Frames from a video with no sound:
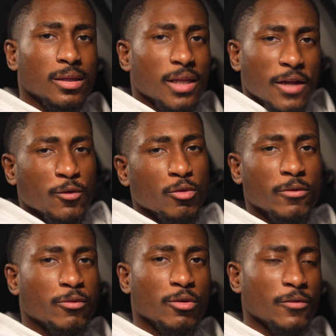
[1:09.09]
Like for
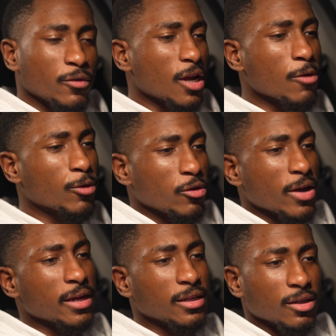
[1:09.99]
real, for real. If you're not where you
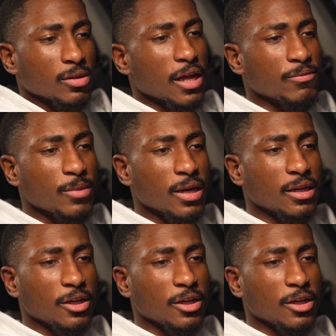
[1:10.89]
at in your life, man,